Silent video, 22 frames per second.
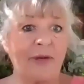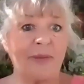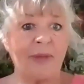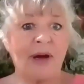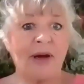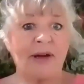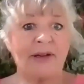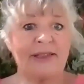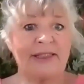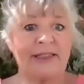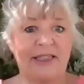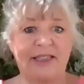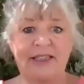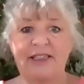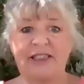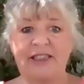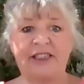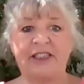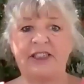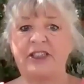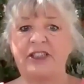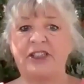the
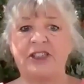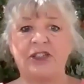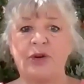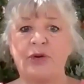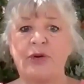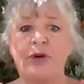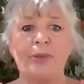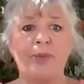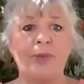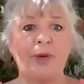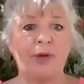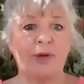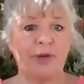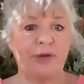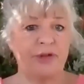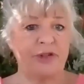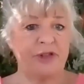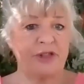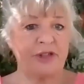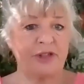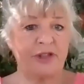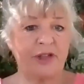masters'
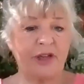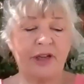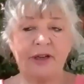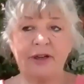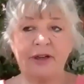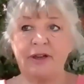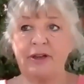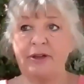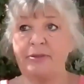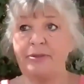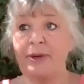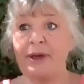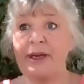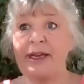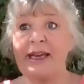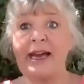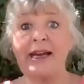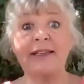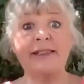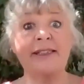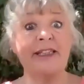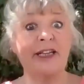scribbles, and
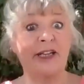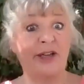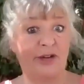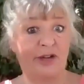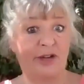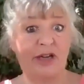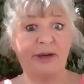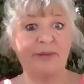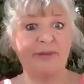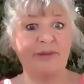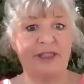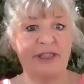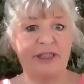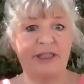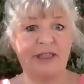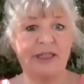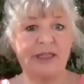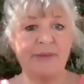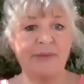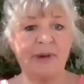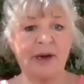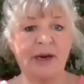Picasso comes
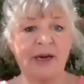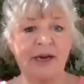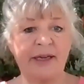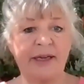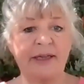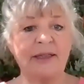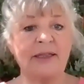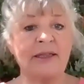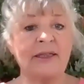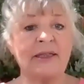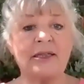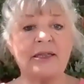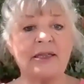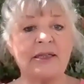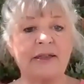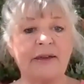into mind.